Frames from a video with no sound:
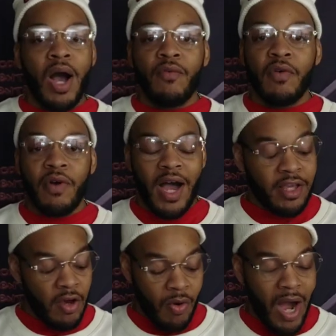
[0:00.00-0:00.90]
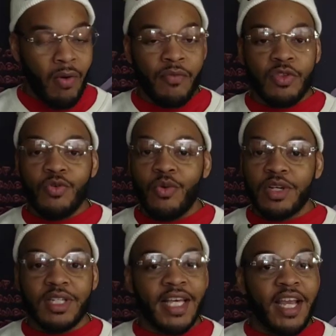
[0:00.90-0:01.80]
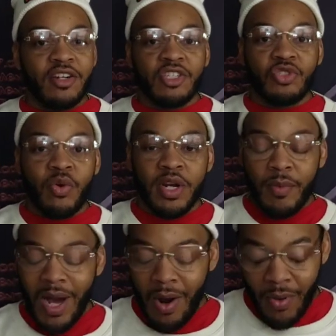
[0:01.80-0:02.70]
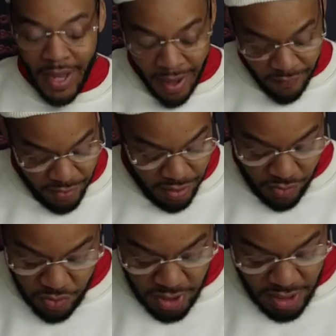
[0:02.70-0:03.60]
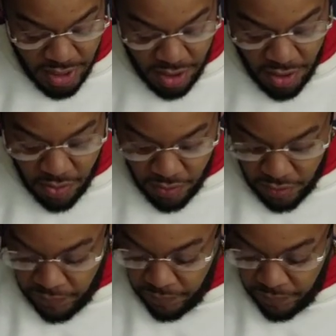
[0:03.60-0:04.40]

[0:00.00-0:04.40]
However, how, yo, however you want to layer this joint up, however, yo, you can't, yo,